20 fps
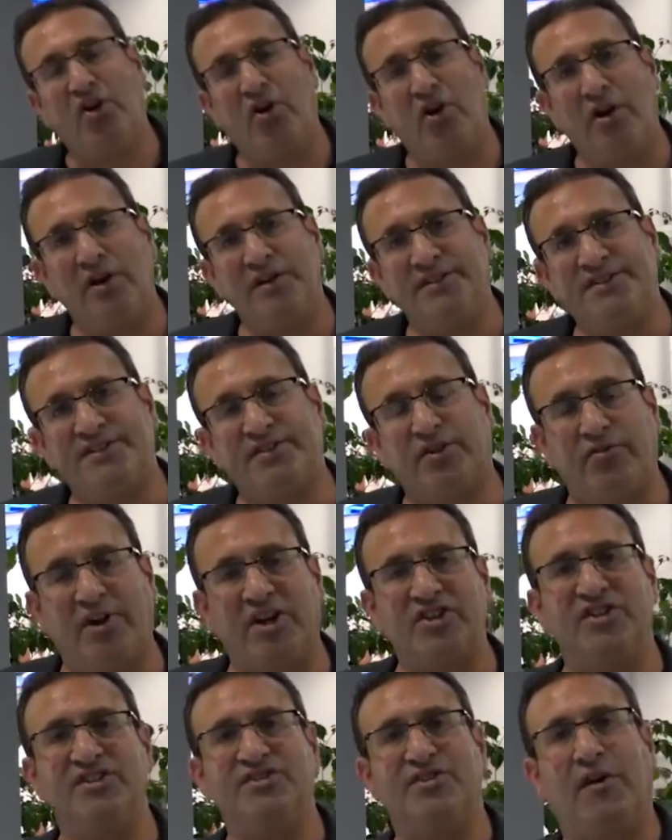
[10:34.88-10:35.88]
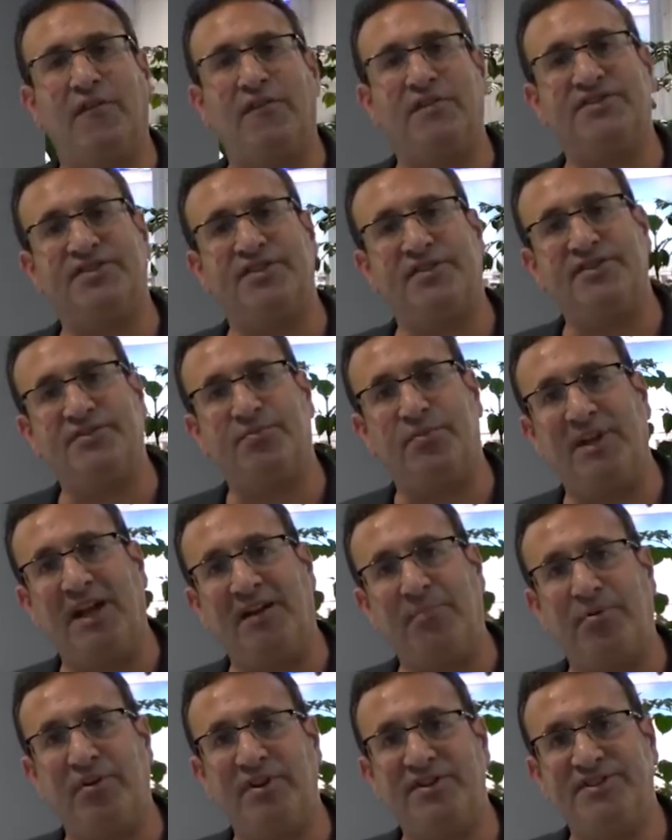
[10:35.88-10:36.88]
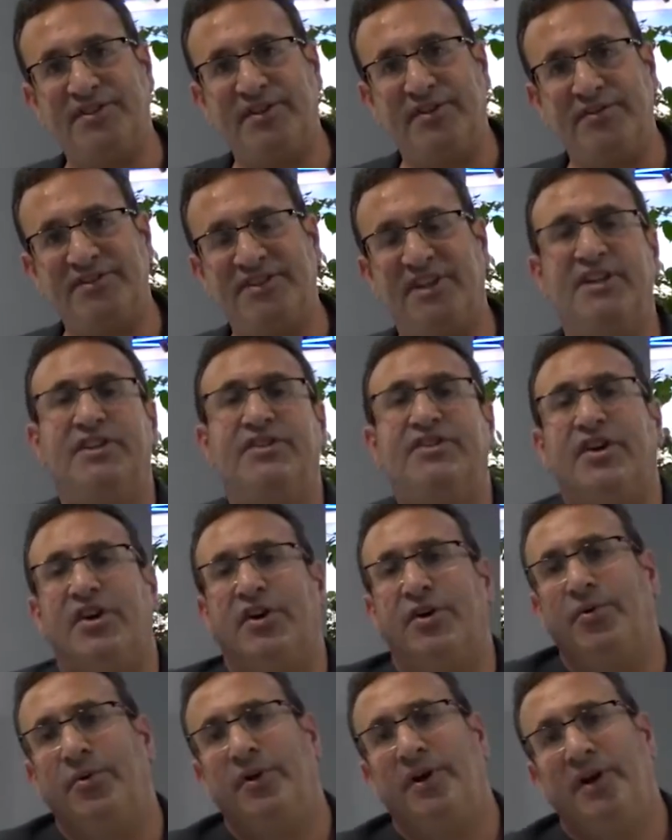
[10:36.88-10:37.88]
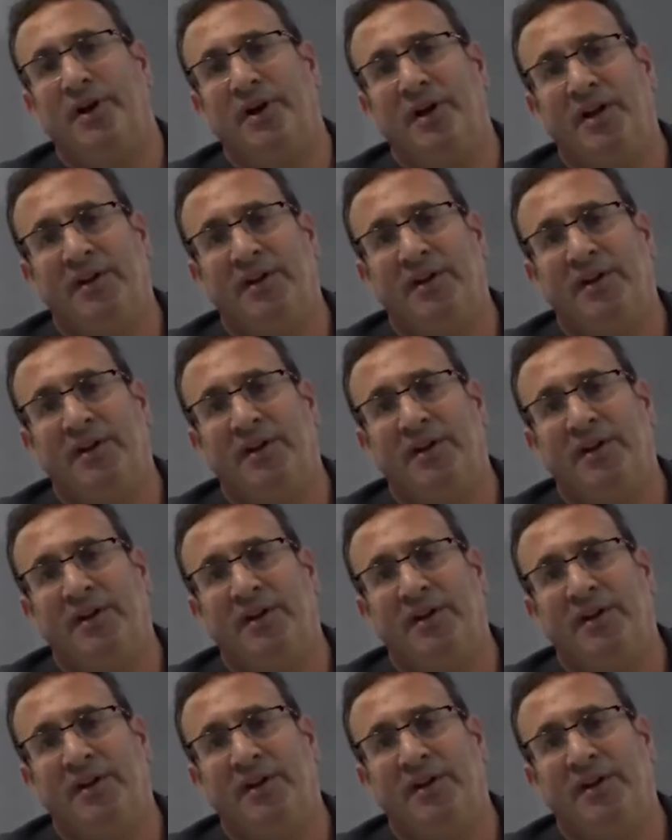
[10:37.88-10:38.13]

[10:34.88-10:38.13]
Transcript: guards, corrections officers will have prisoners in tow.